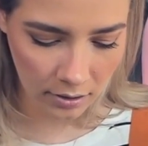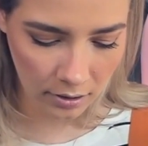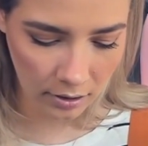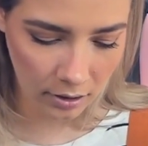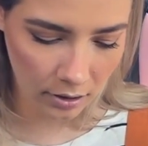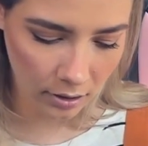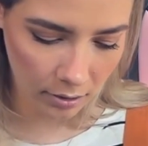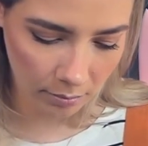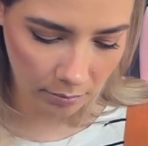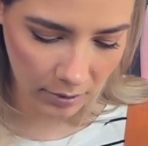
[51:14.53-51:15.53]

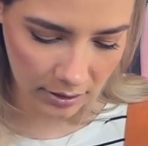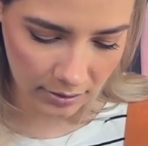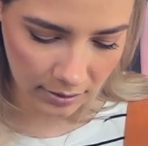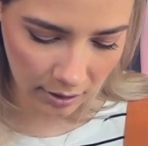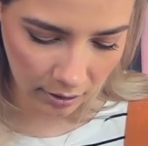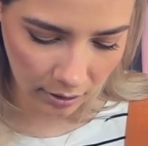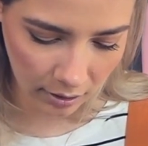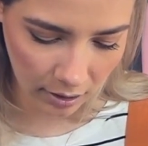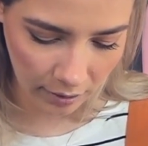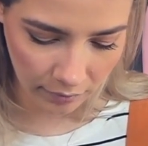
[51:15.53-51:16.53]

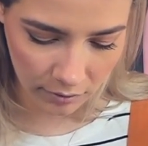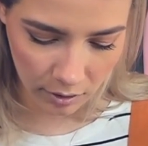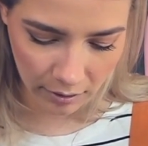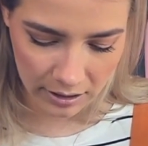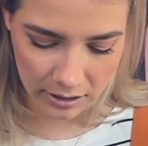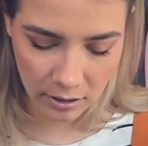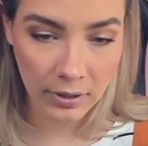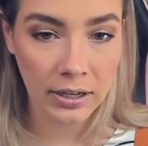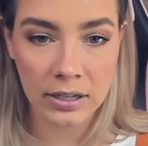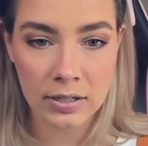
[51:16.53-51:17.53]
mascara. I have no idea
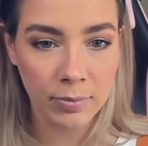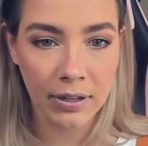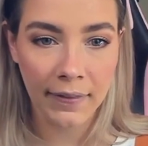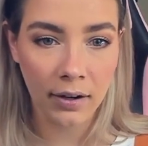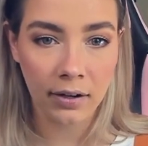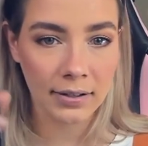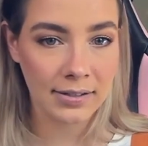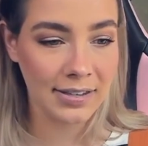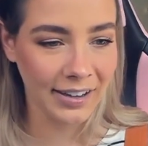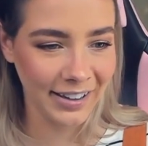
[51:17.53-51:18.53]
what it is, but there it is.